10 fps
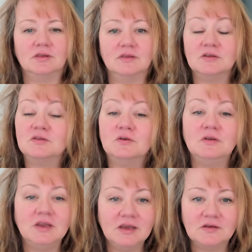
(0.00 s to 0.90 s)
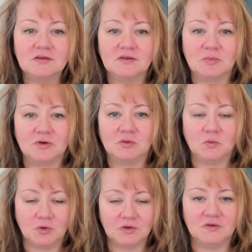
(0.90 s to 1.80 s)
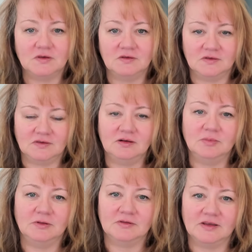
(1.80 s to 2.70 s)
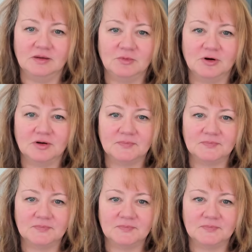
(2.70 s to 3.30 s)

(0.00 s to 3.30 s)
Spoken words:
There's no need to separate words into syllables anymore.